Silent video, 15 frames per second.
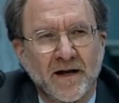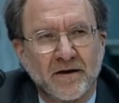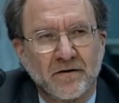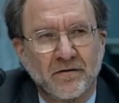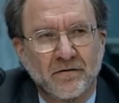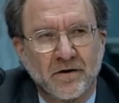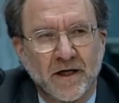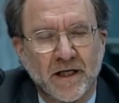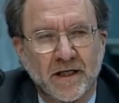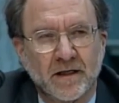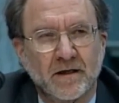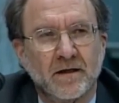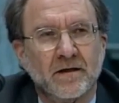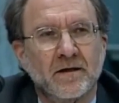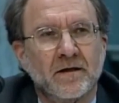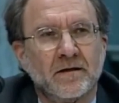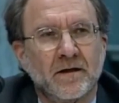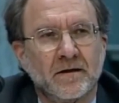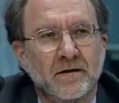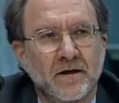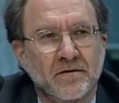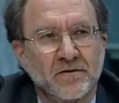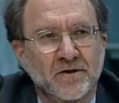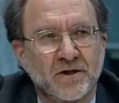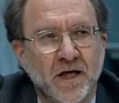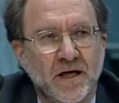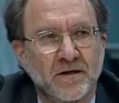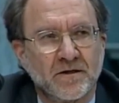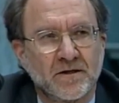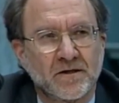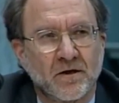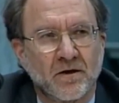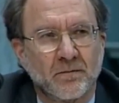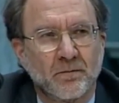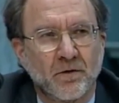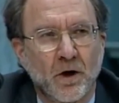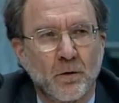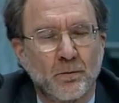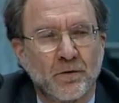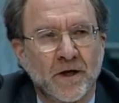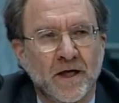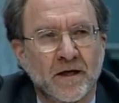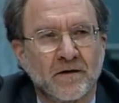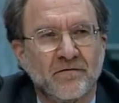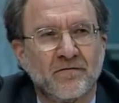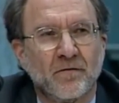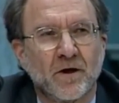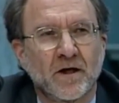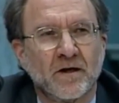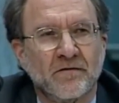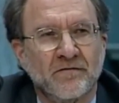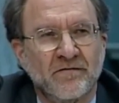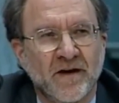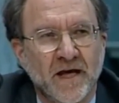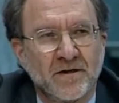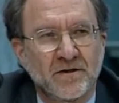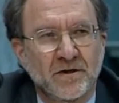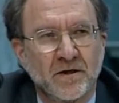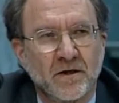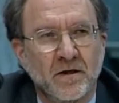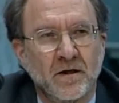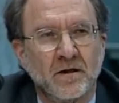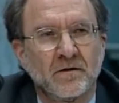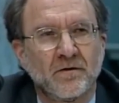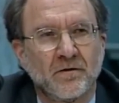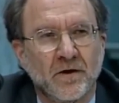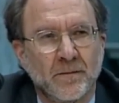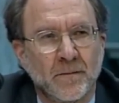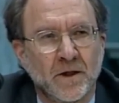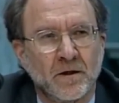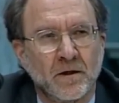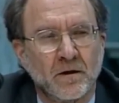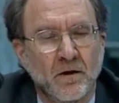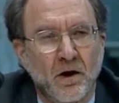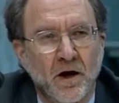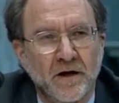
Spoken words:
agree that those changes are appropriate for conventional criminal law